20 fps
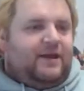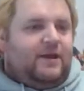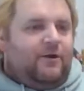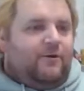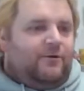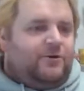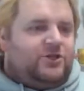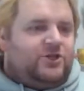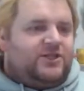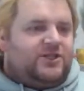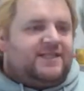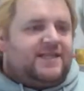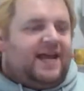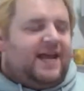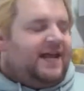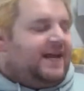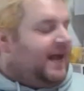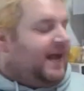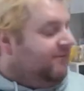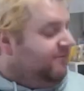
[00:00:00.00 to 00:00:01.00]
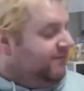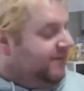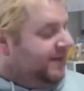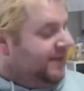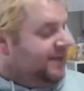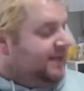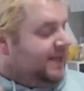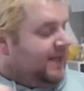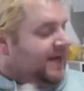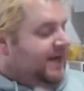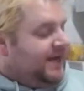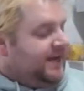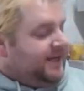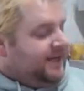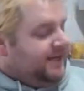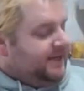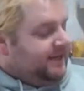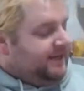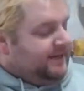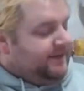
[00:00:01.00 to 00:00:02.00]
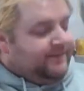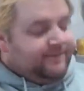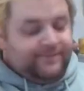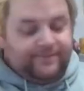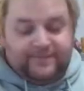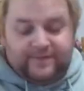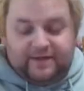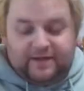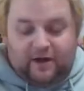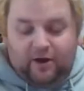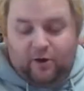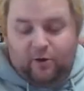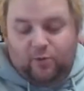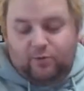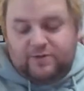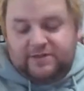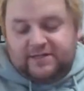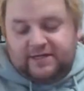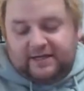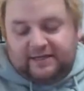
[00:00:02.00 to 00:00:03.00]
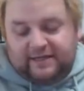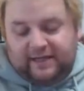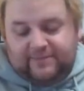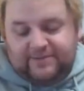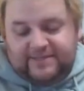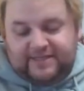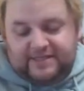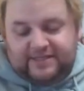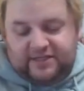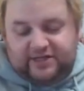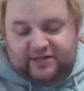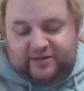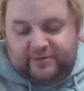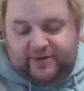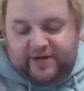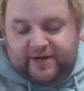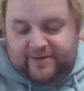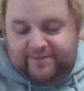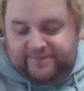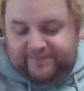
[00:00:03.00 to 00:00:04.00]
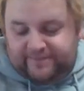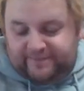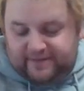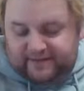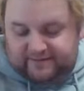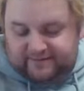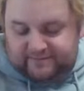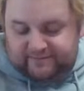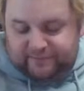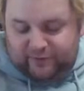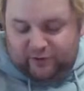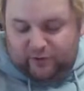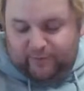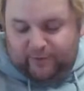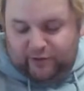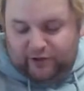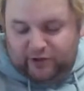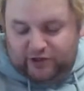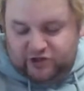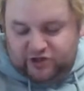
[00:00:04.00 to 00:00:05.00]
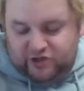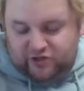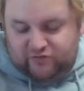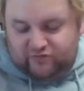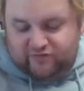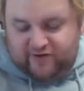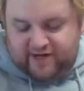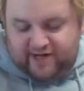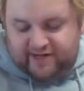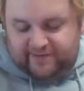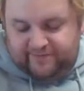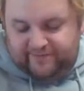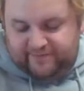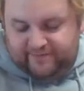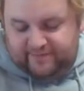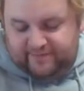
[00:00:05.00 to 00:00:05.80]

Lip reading: We're just saying, I feel like... Oh, Glamis, did you put up all your jewellery?